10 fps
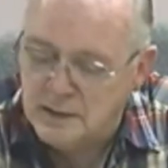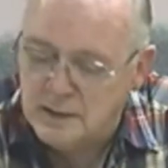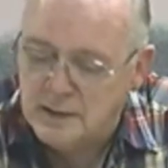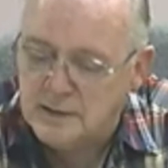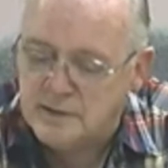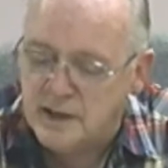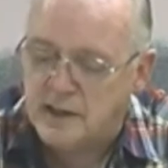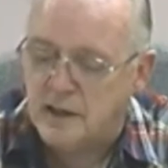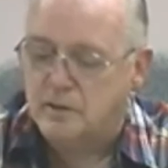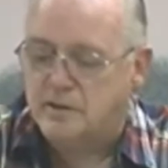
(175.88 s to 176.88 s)

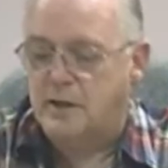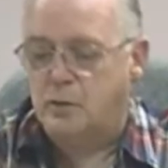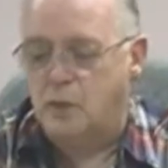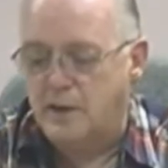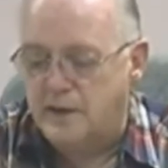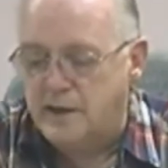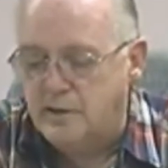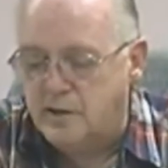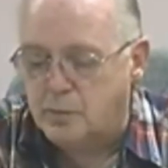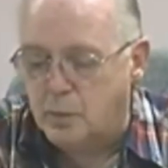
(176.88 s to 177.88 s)
and I'll take one of the
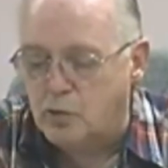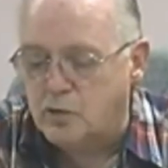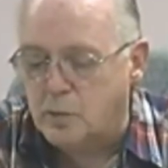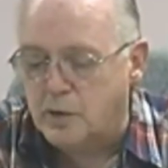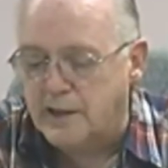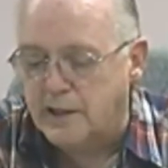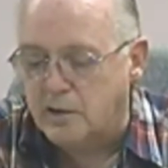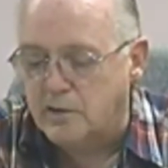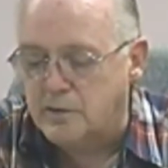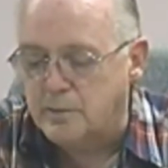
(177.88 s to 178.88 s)
disposable
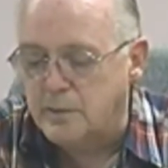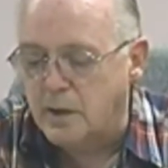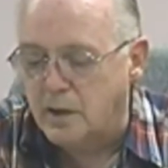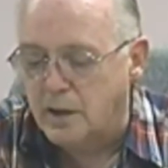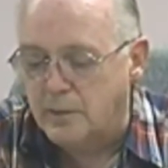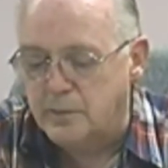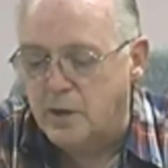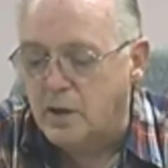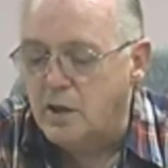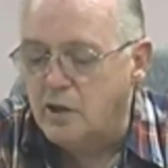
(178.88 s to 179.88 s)
needles,
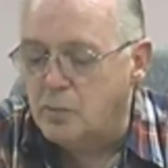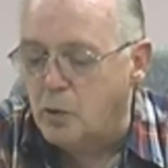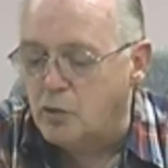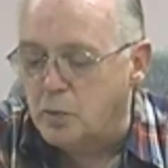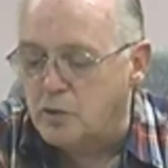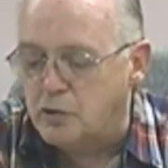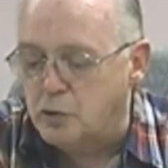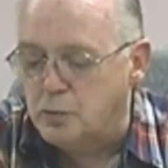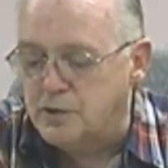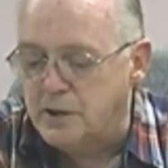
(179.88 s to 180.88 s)
disposable
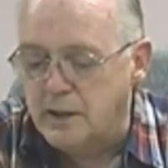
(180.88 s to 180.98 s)
tubes,